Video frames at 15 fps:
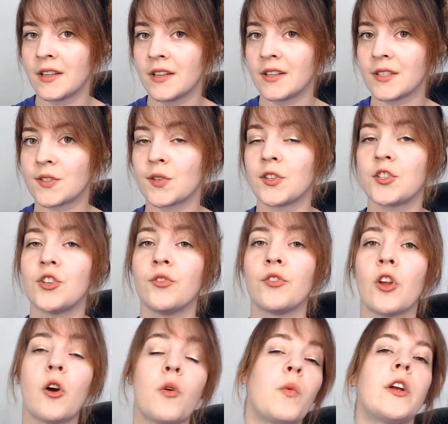so that you
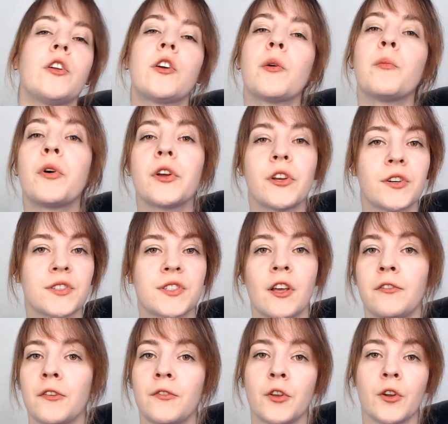know where you can put
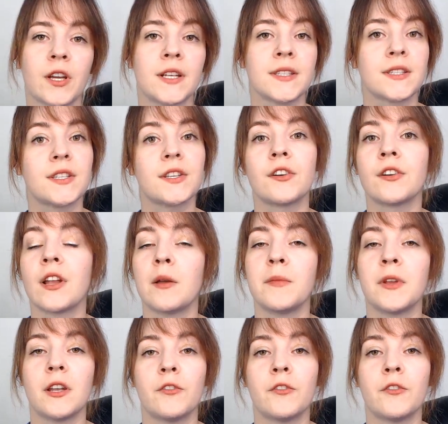yourself if you're considered, if